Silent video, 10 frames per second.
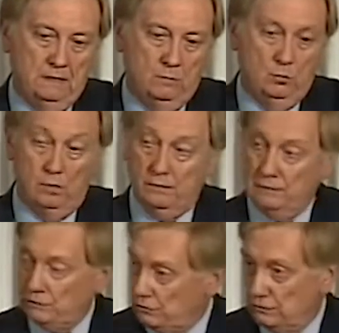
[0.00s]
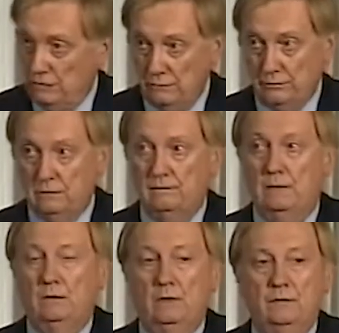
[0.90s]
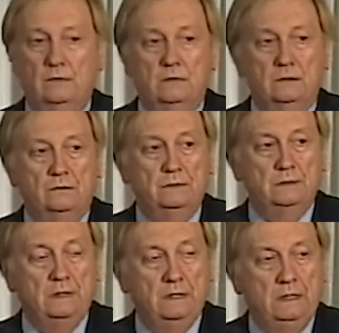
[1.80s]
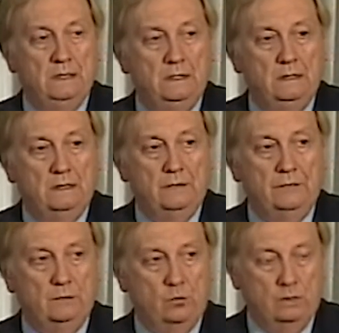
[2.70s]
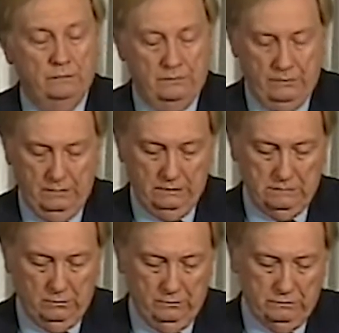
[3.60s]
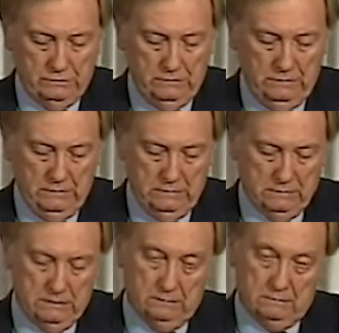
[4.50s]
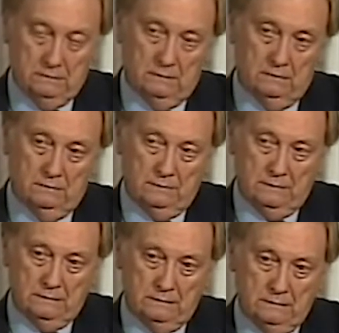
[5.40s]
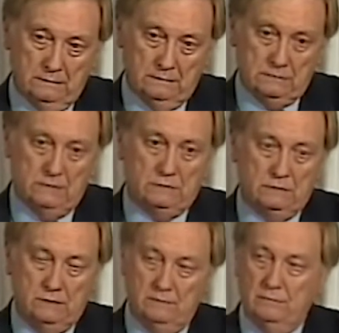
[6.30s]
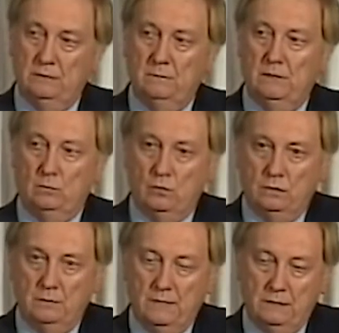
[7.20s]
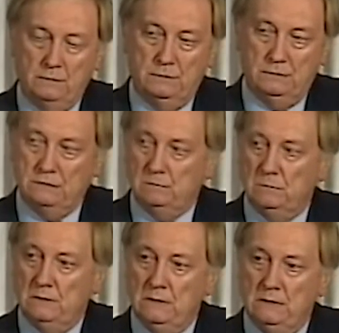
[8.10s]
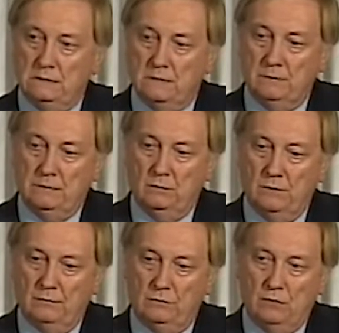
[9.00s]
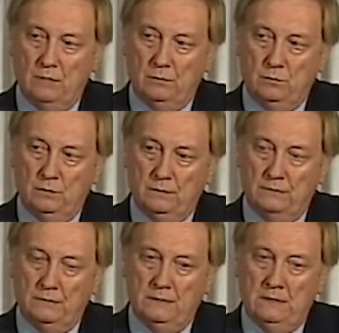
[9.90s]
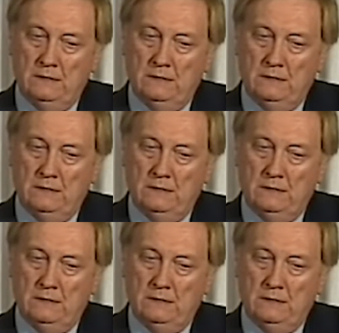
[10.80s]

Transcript: Water issues differ around the country. I think one of the things that we've seen is that the sensitivity about water management is something that we have to grapple with.